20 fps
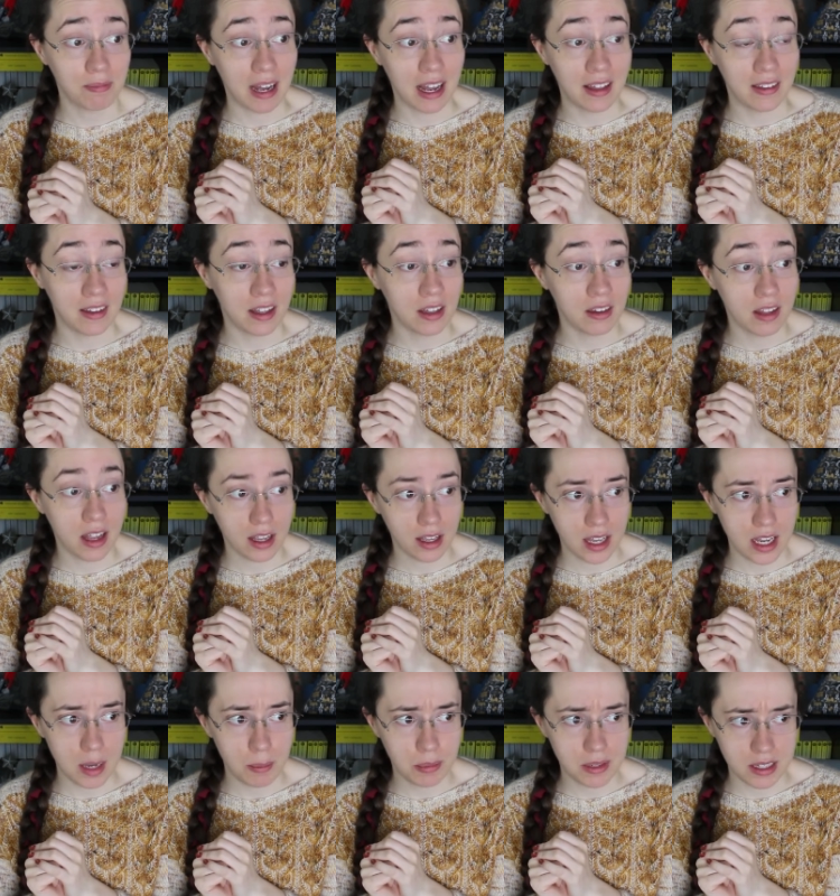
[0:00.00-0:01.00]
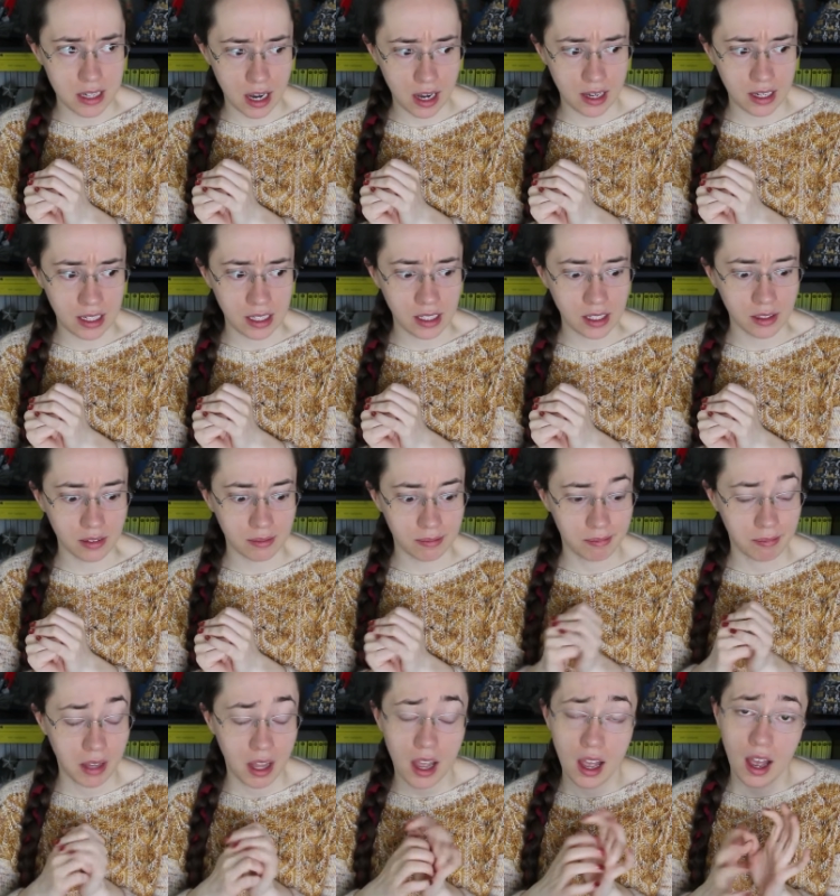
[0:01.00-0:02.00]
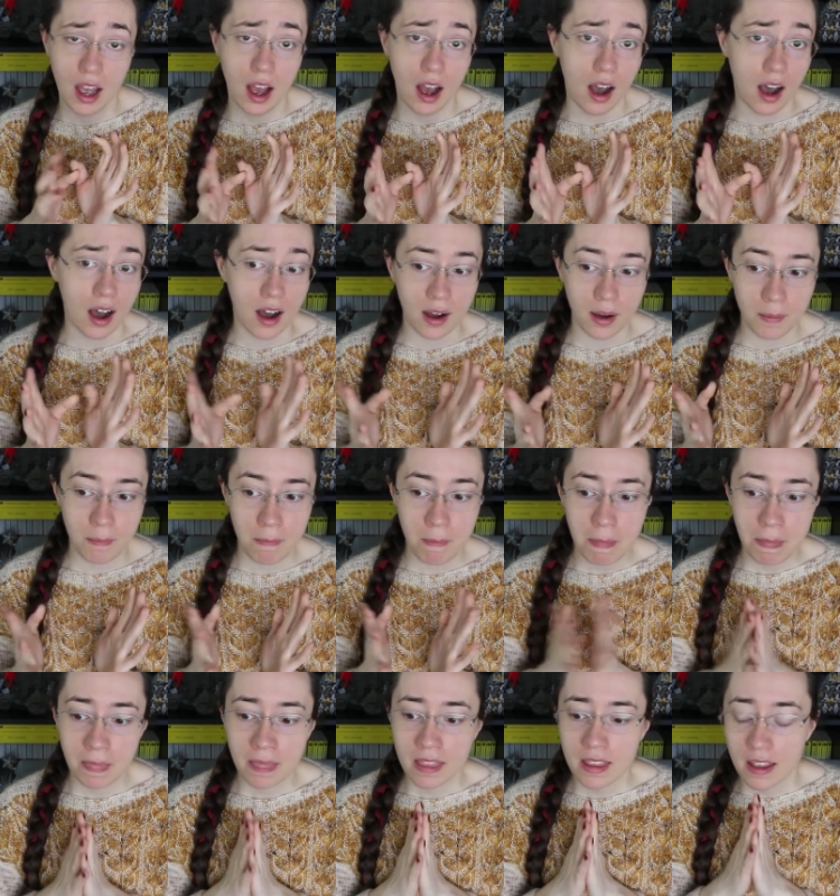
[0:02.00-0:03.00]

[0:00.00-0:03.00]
and then they keep dying, um,